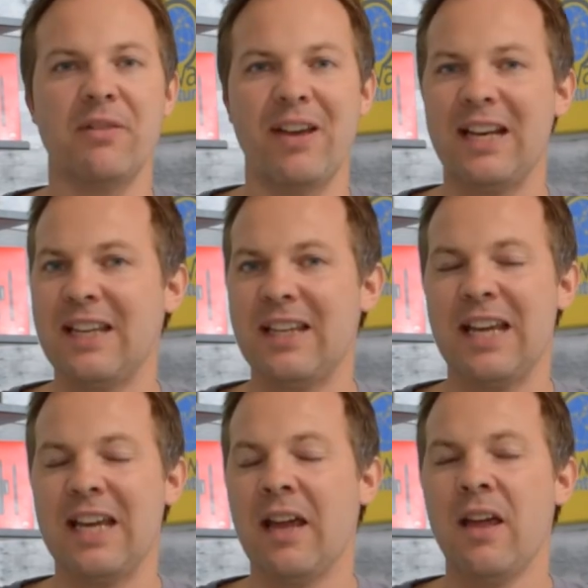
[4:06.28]
of
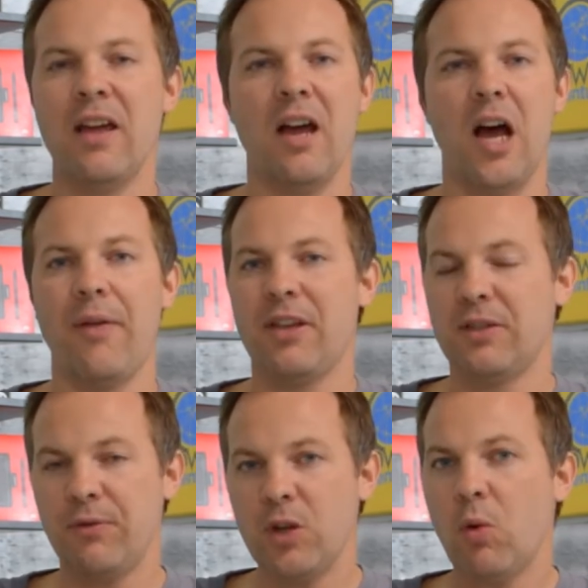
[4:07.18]
anything uh, that's
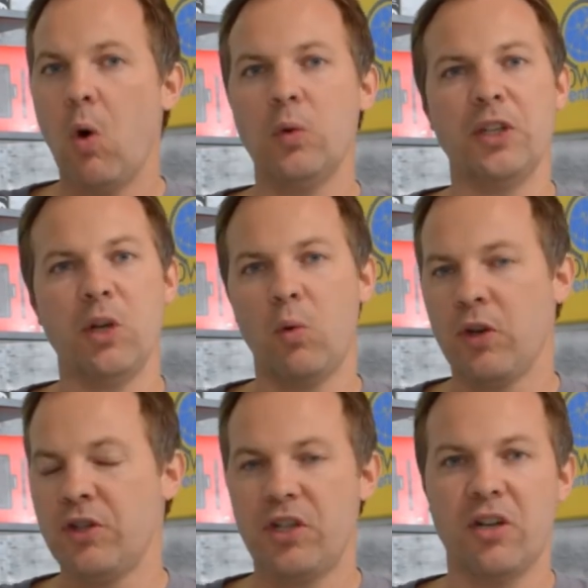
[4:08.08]
view only or
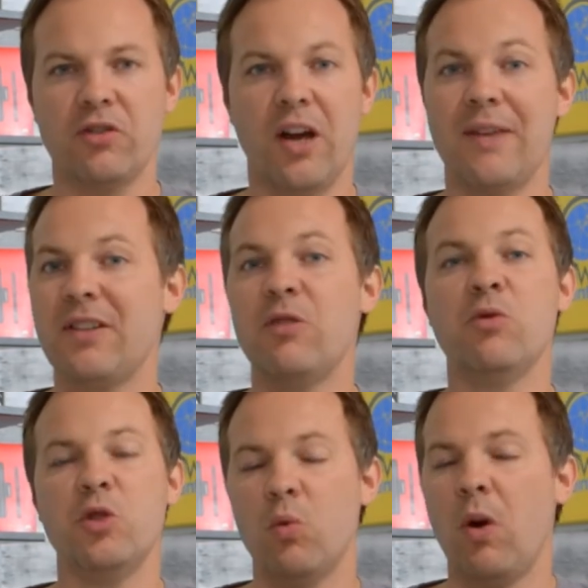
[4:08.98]
in shared drives that you
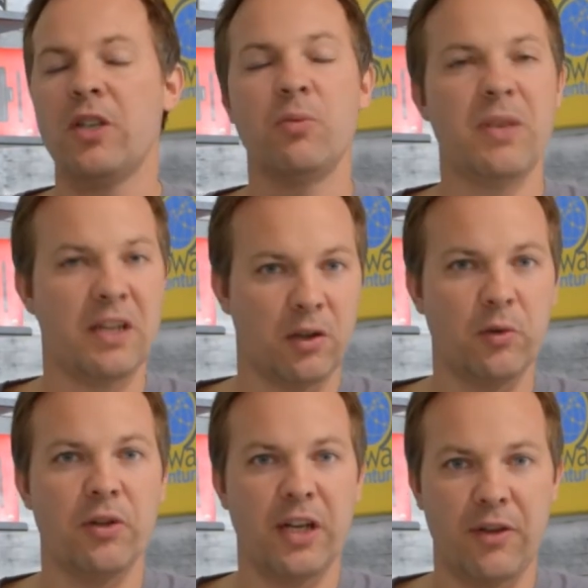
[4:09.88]
do want to be
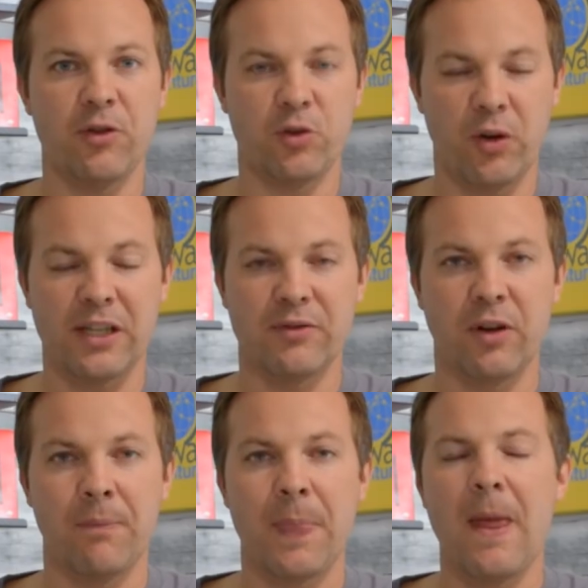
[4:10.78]
included in the
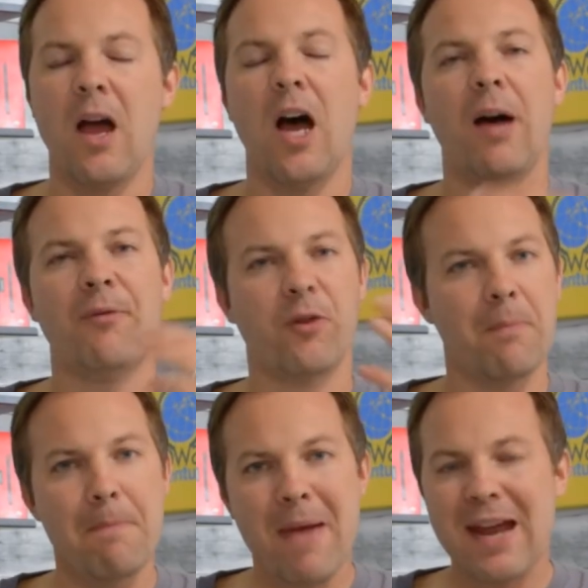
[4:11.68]
transfer. Um, for
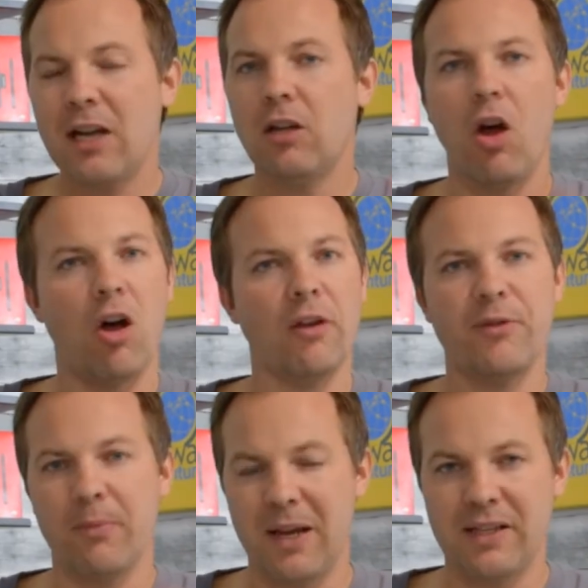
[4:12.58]
mail, all of
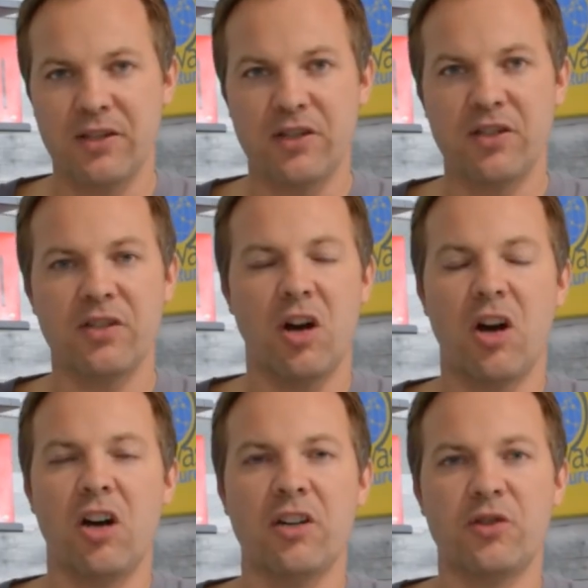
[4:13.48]
your messages
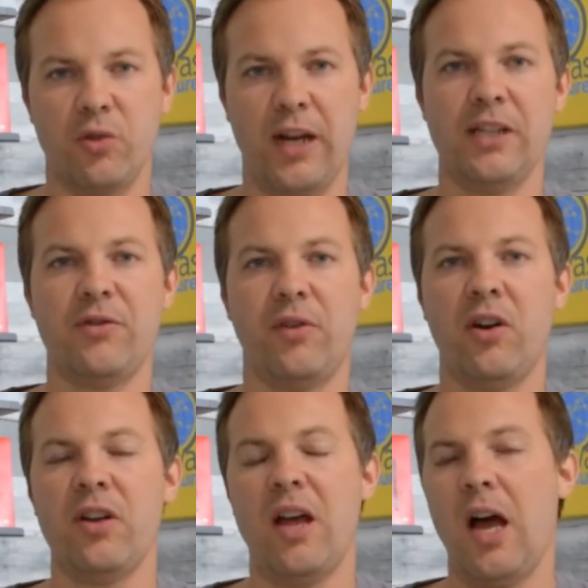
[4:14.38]
are
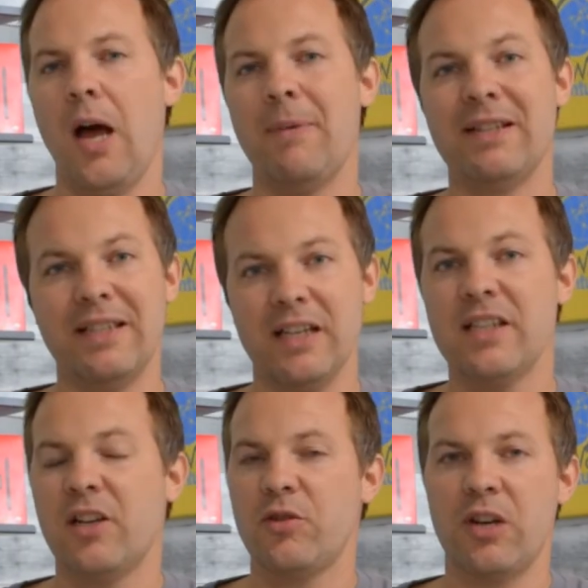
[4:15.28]
transferred. Um, it does
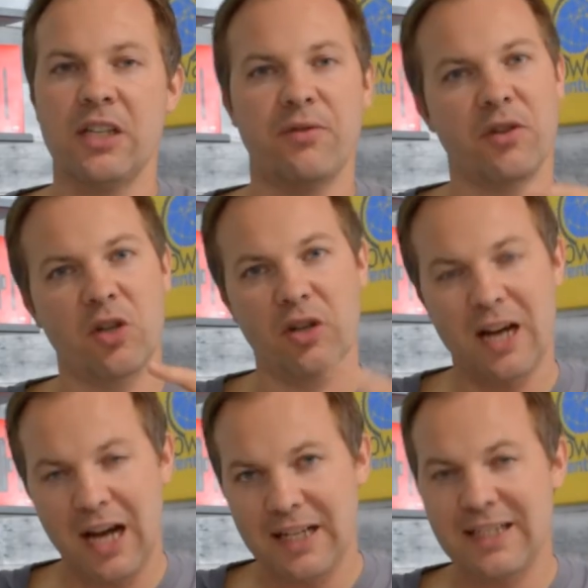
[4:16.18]
not transfer your
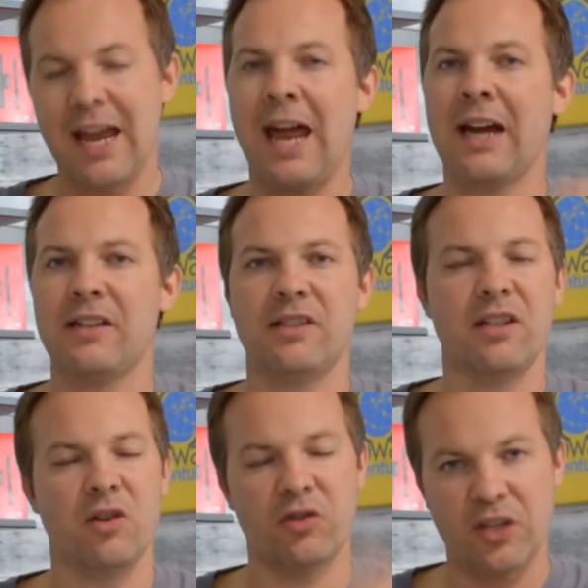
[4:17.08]
contacts,
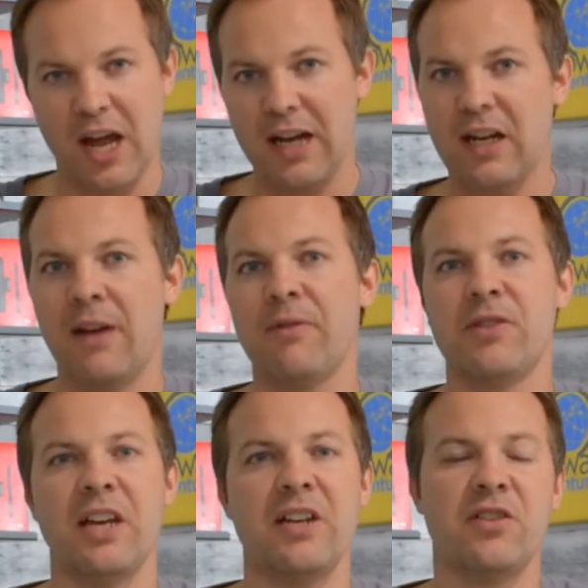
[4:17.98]
your chat
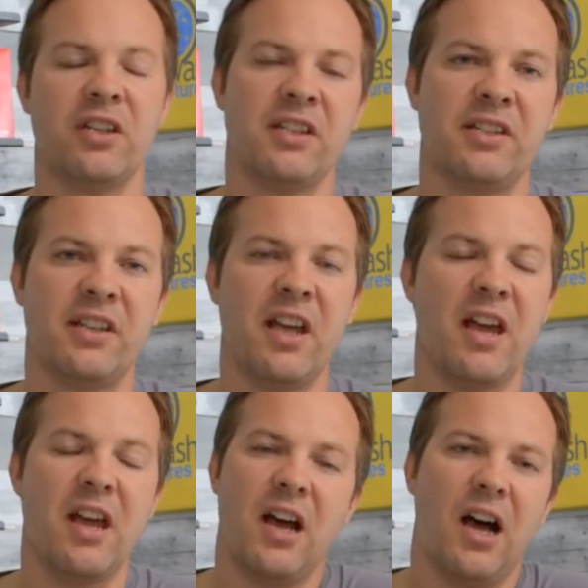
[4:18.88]
conversations,
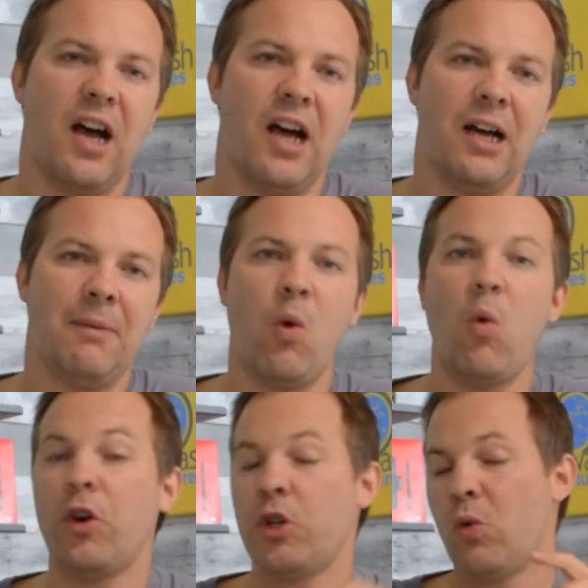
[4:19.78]
um,
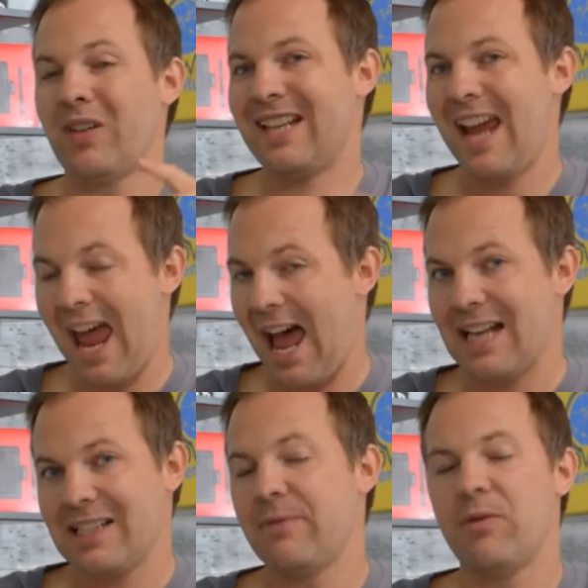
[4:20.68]
or your
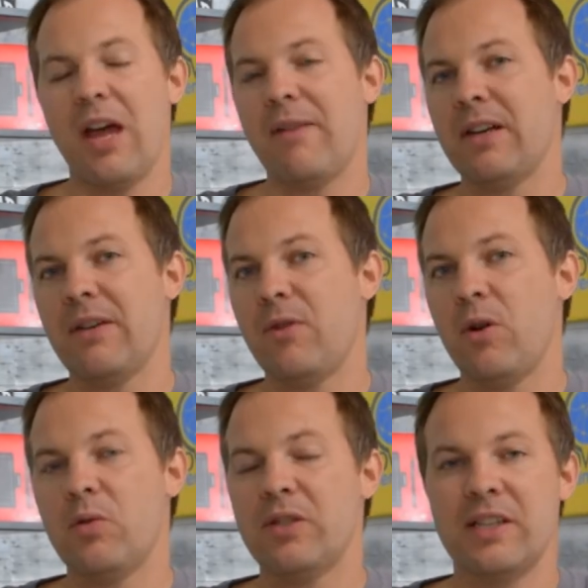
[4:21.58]
tasks if you have any of
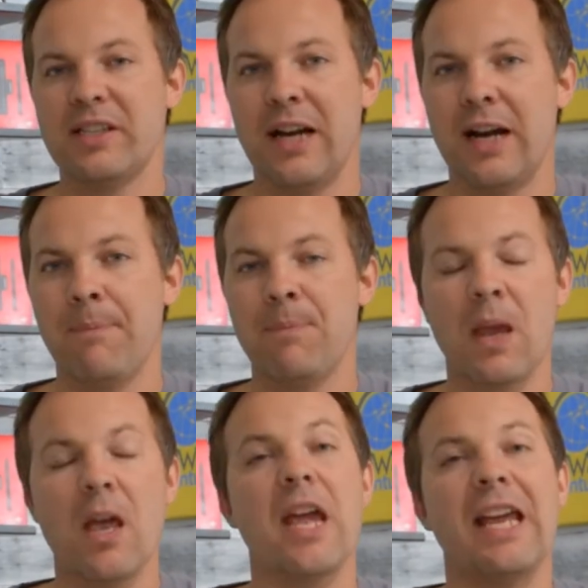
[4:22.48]
those set up.
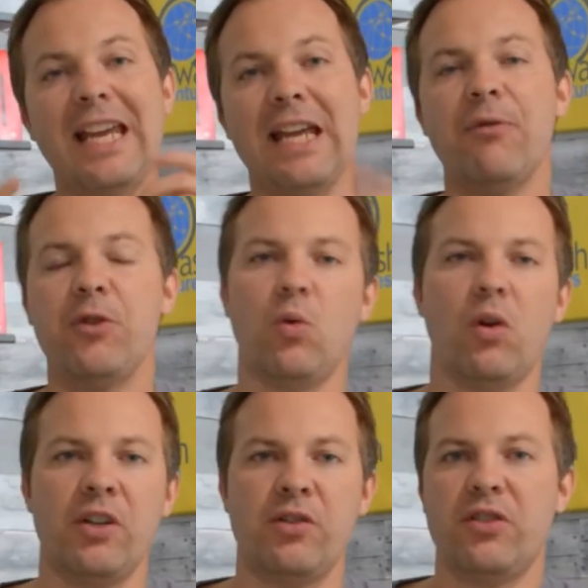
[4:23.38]
If you are
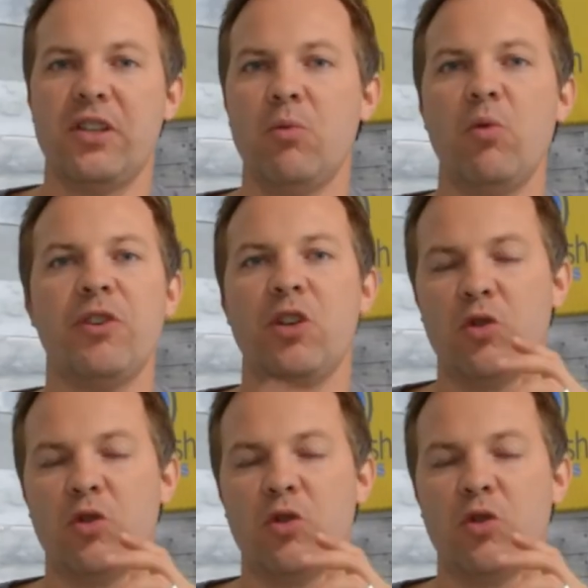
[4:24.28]
interested in moving your